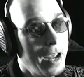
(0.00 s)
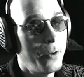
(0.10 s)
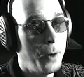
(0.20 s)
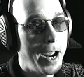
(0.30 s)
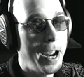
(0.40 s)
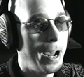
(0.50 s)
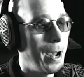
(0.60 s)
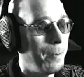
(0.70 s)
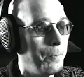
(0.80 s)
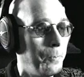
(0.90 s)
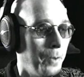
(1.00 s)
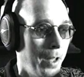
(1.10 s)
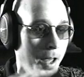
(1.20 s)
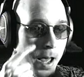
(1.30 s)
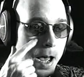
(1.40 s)
either way, um,
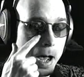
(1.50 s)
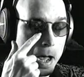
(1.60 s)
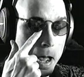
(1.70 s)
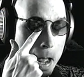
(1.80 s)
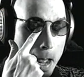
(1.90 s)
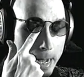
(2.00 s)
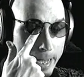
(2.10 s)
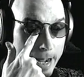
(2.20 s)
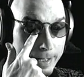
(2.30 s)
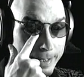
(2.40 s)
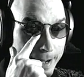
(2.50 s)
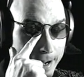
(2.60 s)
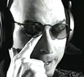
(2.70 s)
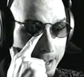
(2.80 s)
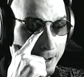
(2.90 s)
I guess uh,
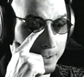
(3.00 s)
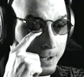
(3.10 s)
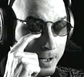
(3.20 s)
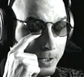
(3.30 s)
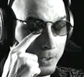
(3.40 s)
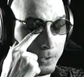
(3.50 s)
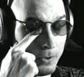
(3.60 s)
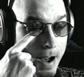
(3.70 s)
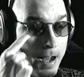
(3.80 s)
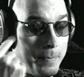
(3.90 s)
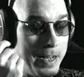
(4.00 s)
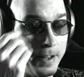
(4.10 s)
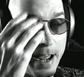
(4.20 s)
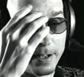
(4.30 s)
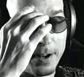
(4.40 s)
Leo's gonna drag me to
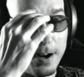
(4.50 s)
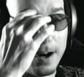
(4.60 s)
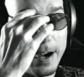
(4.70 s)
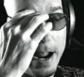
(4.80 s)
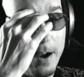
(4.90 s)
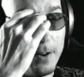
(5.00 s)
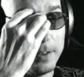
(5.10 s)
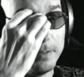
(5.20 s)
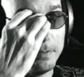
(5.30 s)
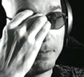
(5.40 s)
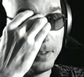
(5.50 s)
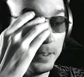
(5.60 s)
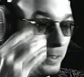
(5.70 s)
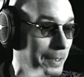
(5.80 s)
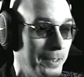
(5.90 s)
that car now, and
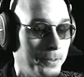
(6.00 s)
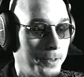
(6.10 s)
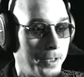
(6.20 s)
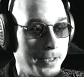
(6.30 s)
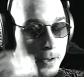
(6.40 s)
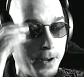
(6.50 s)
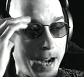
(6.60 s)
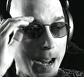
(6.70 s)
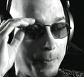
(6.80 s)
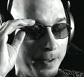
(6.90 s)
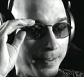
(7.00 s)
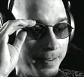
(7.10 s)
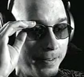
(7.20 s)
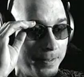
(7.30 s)
we're gonna see what happens.